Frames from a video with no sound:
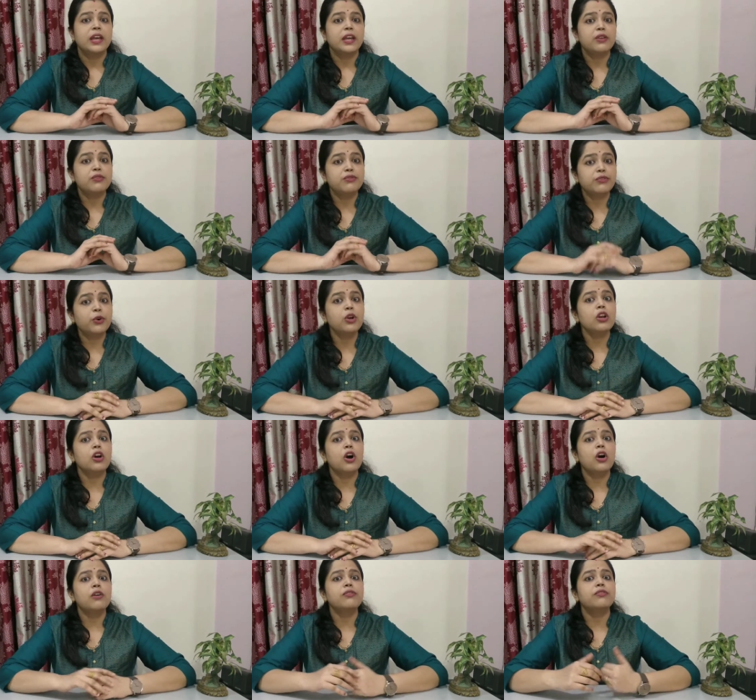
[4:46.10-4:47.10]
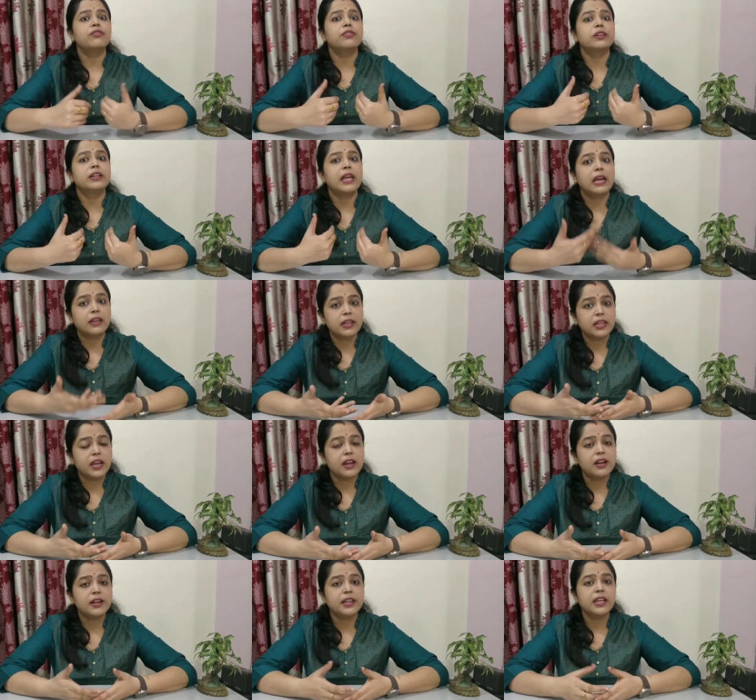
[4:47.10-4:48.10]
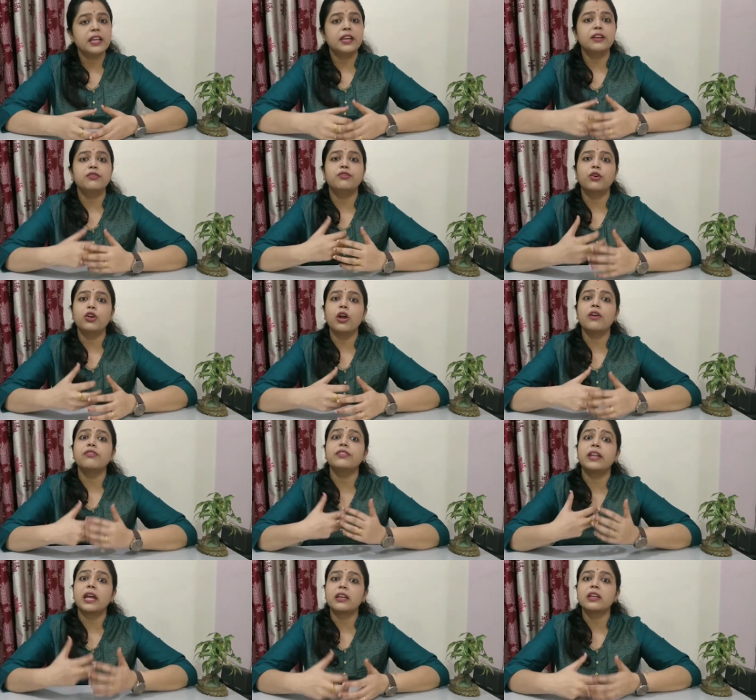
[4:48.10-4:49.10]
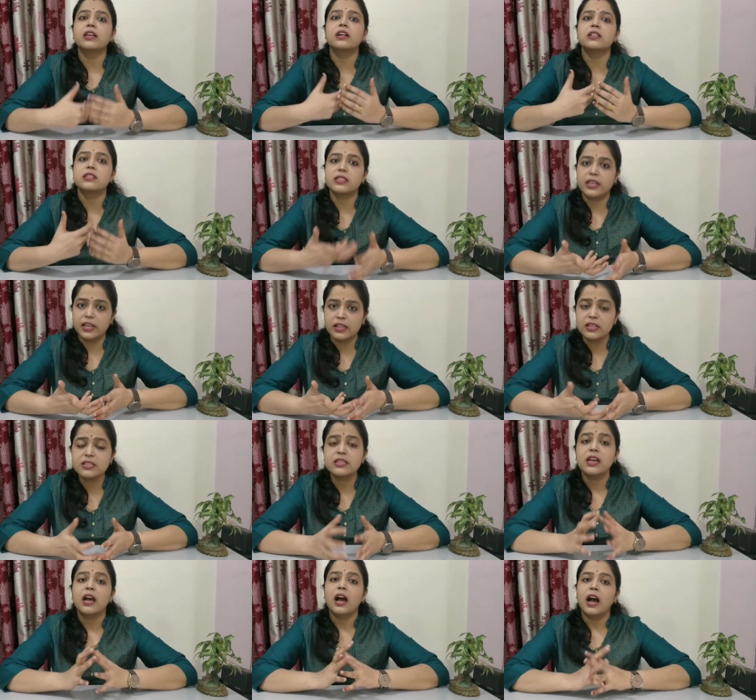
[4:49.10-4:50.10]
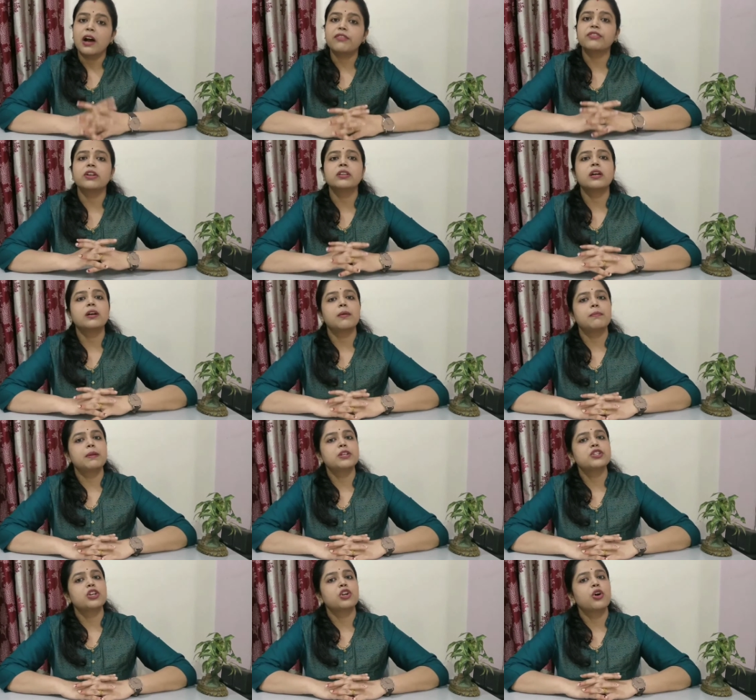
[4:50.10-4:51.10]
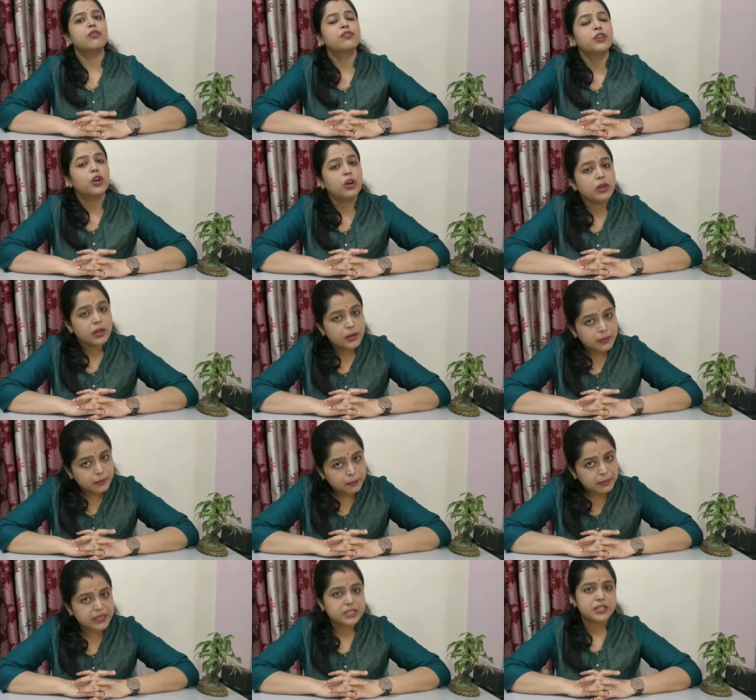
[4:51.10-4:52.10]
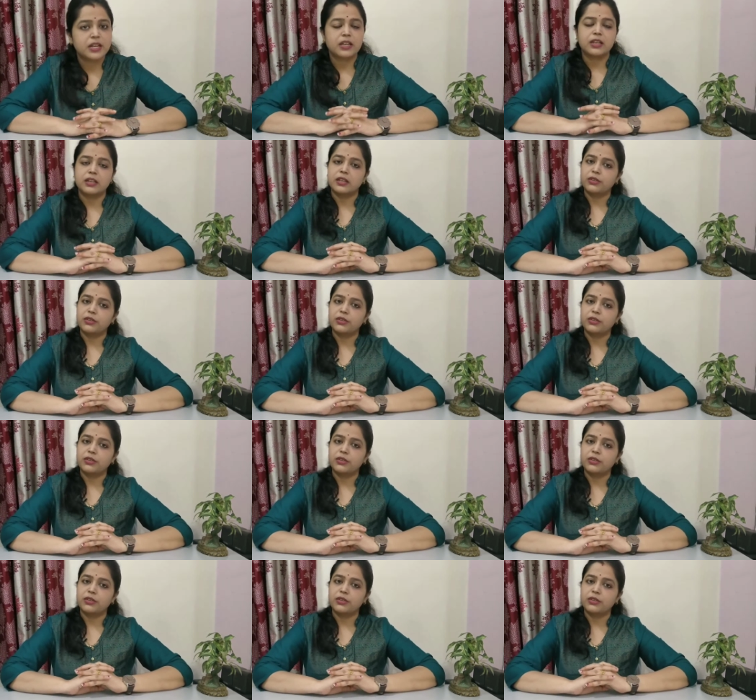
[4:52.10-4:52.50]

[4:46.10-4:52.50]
in full of technicality, in full of technical skills after the completion of your B.Tech.